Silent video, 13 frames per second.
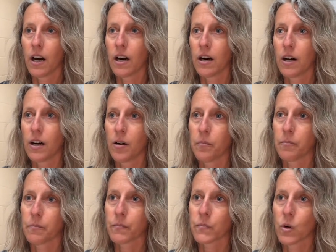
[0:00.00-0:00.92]

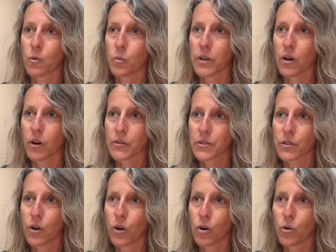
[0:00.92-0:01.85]
Um, we
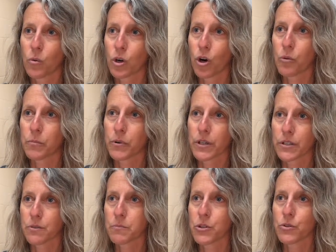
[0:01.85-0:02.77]
also were hoping
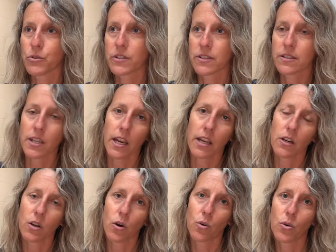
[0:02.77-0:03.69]
to produce a
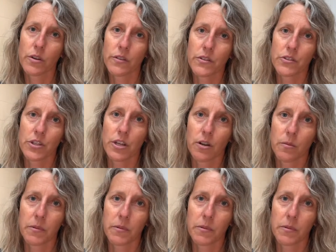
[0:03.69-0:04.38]
second cohort this year,